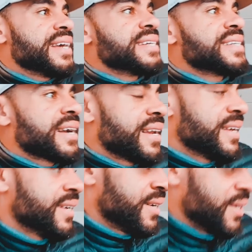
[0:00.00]
So that
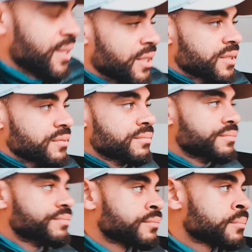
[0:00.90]
people will be expecting
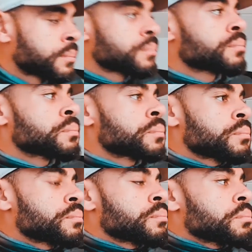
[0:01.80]
it to be a bit worse
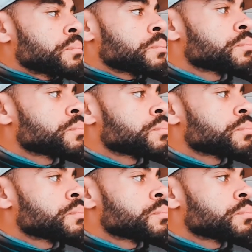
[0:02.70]
next month.